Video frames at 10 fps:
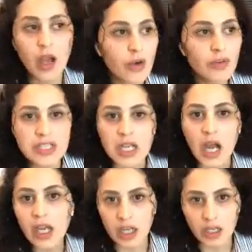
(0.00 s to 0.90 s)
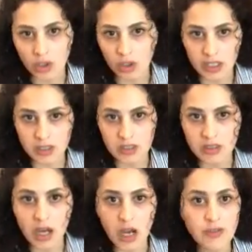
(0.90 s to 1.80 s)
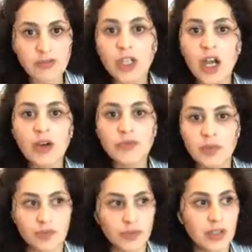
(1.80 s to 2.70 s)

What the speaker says: Obviously, I like chocolate. I feel comfortable.